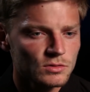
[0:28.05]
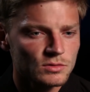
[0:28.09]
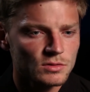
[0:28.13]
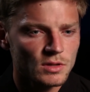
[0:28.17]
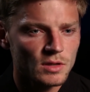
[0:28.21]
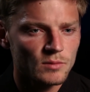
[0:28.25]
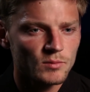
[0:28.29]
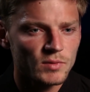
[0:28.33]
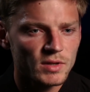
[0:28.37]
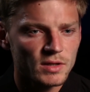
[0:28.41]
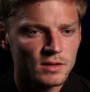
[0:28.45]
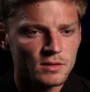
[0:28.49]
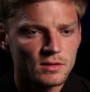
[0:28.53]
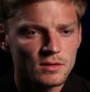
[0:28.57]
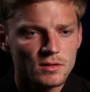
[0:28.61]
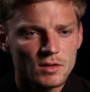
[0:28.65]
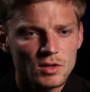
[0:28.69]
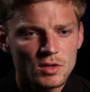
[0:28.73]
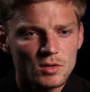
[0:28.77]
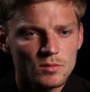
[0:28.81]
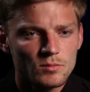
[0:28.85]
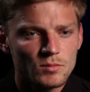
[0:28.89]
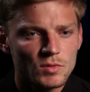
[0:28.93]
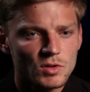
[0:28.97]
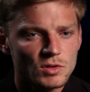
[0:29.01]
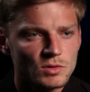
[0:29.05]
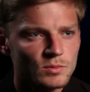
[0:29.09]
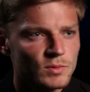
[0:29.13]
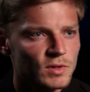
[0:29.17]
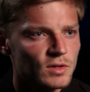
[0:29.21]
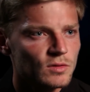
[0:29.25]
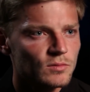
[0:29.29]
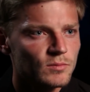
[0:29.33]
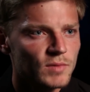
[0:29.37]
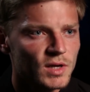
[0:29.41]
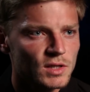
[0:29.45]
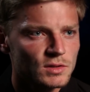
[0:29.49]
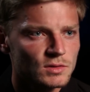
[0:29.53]
so I played much better
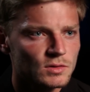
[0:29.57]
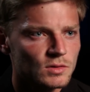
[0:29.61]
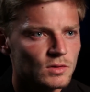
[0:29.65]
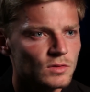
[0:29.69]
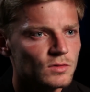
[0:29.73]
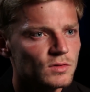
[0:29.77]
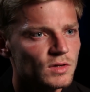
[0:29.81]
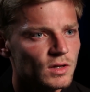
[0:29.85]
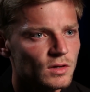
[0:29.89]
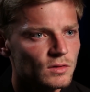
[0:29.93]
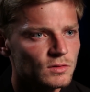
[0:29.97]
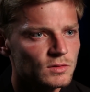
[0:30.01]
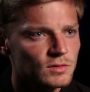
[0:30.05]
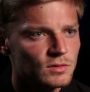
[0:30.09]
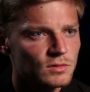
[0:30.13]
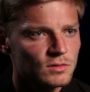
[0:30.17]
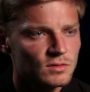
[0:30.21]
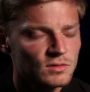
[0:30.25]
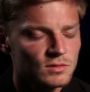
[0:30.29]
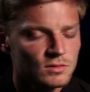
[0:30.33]
in Barcelona also.